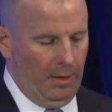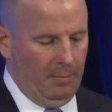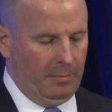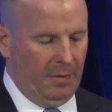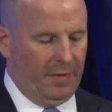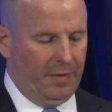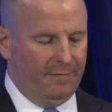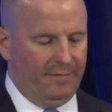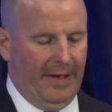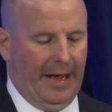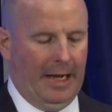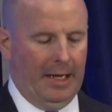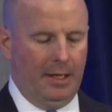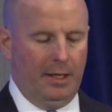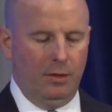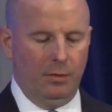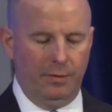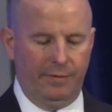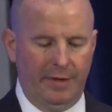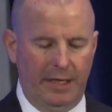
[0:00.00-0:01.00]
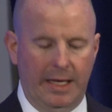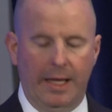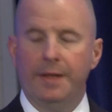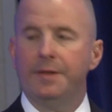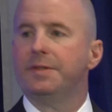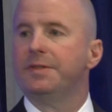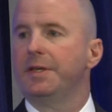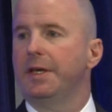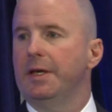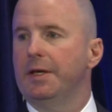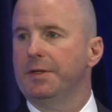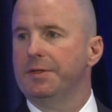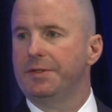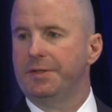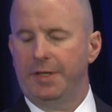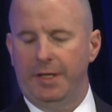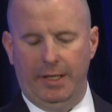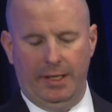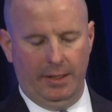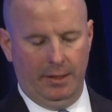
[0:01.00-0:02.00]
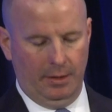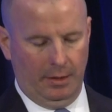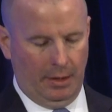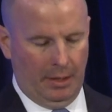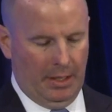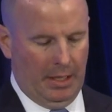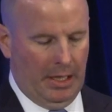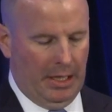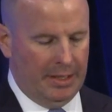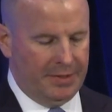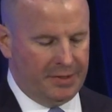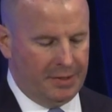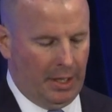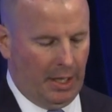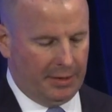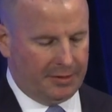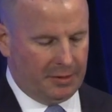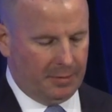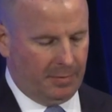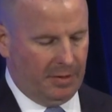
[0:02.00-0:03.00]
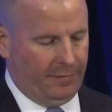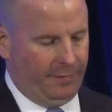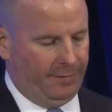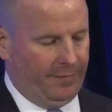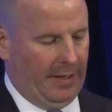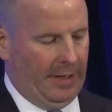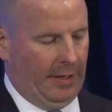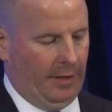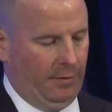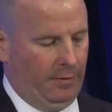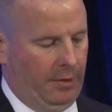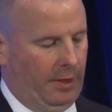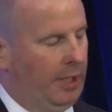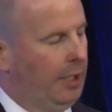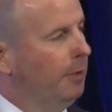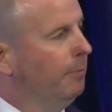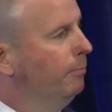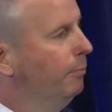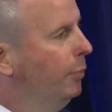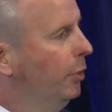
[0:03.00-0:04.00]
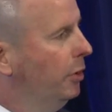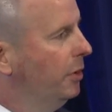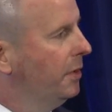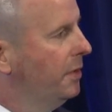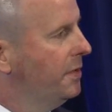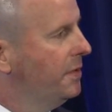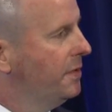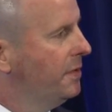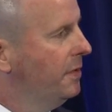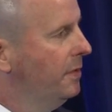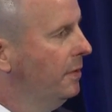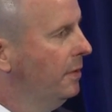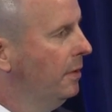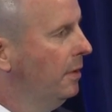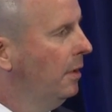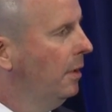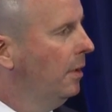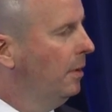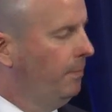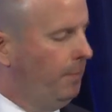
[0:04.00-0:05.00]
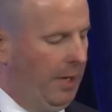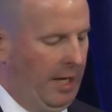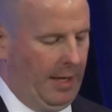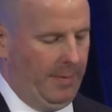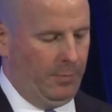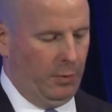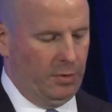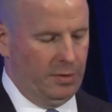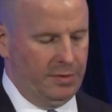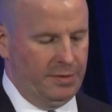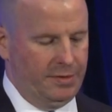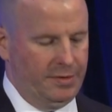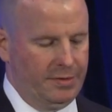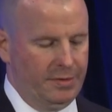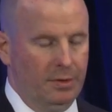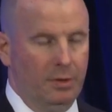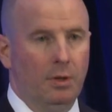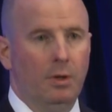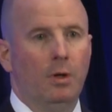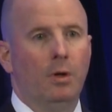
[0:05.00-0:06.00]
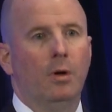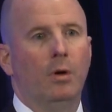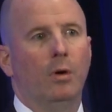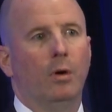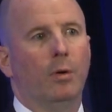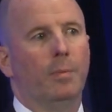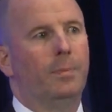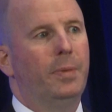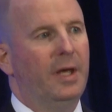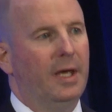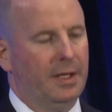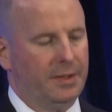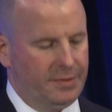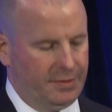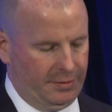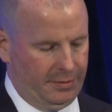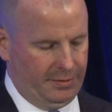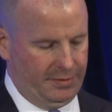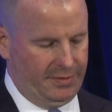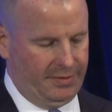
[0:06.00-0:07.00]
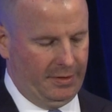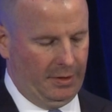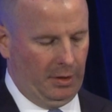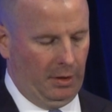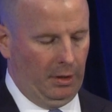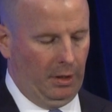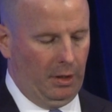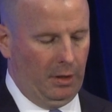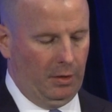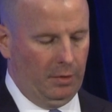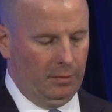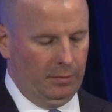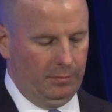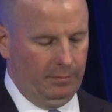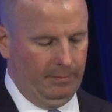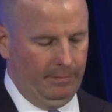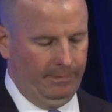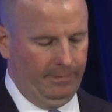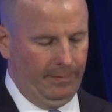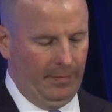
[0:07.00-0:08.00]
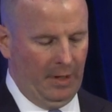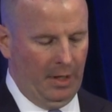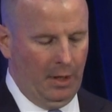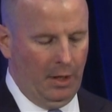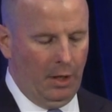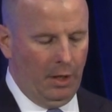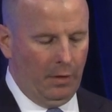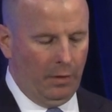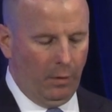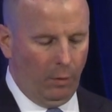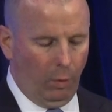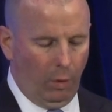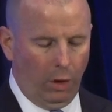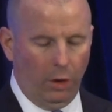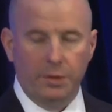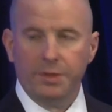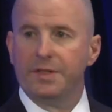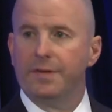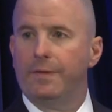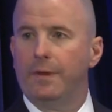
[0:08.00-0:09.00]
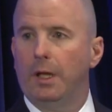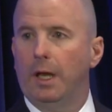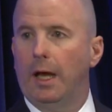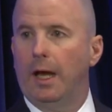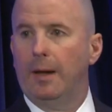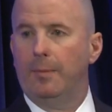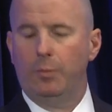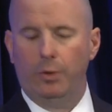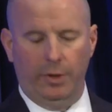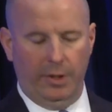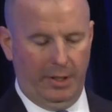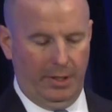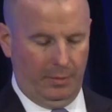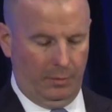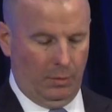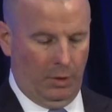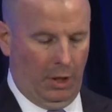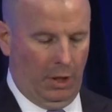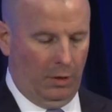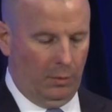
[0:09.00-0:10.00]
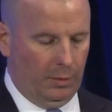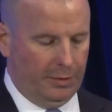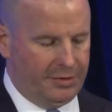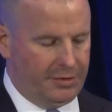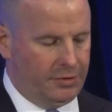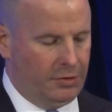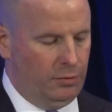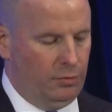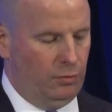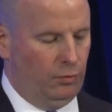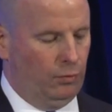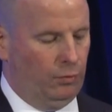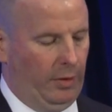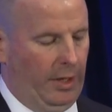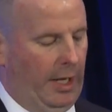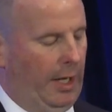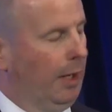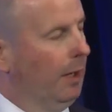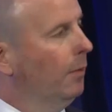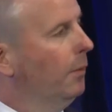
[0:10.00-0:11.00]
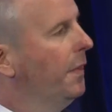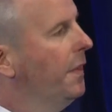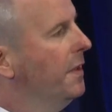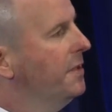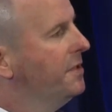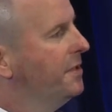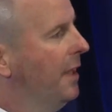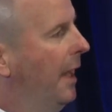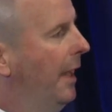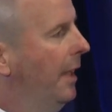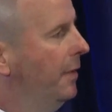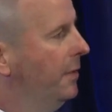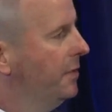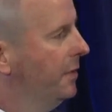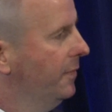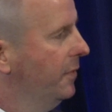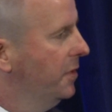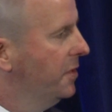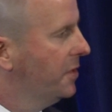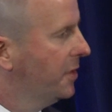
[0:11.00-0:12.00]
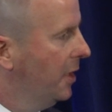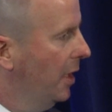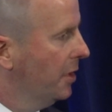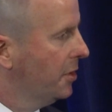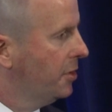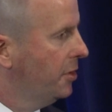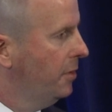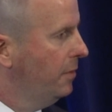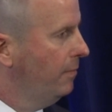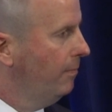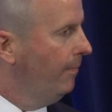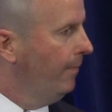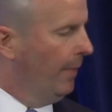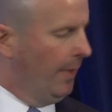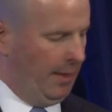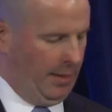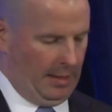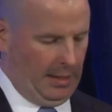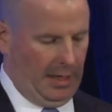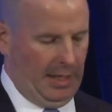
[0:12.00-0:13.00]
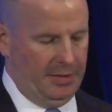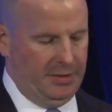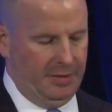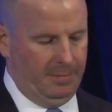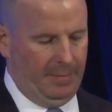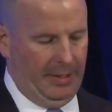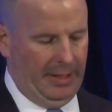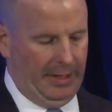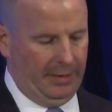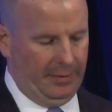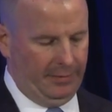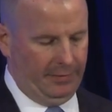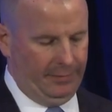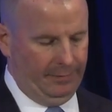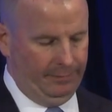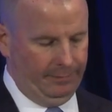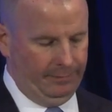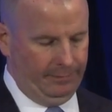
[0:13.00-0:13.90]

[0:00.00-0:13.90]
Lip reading: But the value of the NCLC is not to be found in books, papers, or pixels alone. The walls of the library will soon ring with the sounds of discussion and debate.